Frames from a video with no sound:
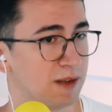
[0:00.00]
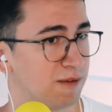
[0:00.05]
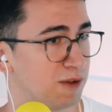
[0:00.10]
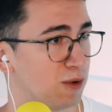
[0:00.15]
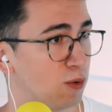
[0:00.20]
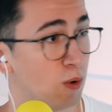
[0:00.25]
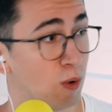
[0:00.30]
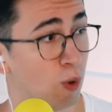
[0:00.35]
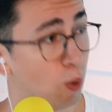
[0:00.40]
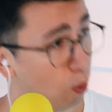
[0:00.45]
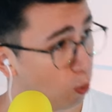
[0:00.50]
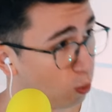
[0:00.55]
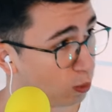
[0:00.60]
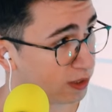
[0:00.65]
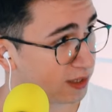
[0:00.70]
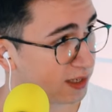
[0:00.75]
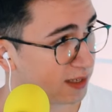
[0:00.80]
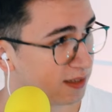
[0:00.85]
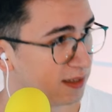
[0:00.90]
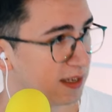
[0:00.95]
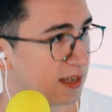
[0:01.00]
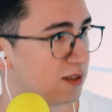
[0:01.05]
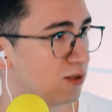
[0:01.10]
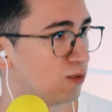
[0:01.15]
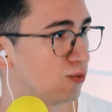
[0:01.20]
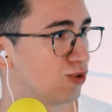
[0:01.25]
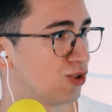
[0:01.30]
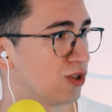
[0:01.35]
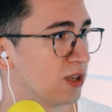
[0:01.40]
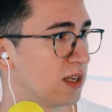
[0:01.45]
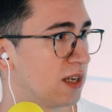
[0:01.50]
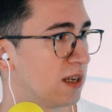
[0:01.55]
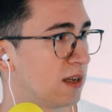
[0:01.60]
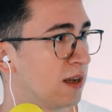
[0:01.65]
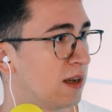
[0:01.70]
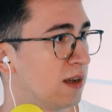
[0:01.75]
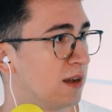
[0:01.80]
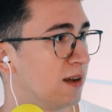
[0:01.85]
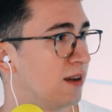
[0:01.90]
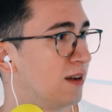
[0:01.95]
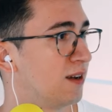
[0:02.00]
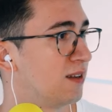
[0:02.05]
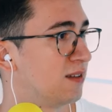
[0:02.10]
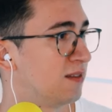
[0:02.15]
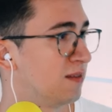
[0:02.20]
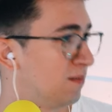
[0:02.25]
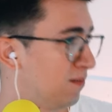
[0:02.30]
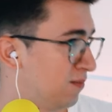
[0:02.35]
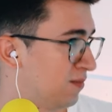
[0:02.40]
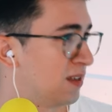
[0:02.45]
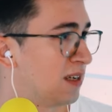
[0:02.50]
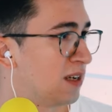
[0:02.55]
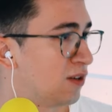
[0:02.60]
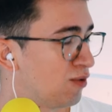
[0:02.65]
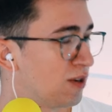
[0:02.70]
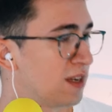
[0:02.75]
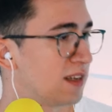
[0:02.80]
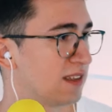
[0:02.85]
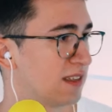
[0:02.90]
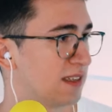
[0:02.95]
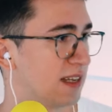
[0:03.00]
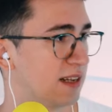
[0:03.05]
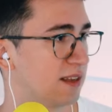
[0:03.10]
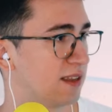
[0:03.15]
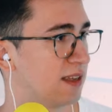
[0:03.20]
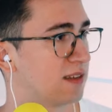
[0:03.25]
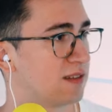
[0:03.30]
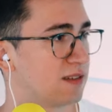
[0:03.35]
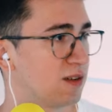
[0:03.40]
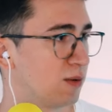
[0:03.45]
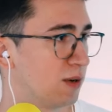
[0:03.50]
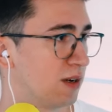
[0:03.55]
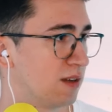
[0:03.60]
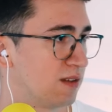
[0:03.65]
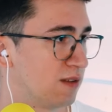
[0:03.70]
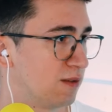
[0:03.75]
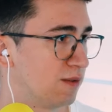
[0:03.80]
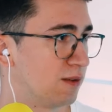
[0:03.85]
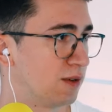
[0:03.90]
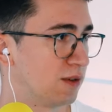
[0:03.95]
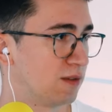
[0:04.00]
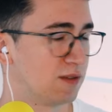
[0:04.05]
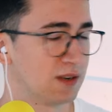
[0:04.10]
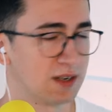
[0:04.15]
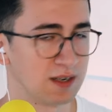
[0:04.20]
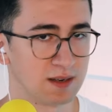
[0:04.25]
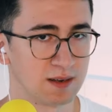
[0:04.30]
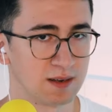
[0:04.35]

If you're older, that usually decreases health, and so on and so forth,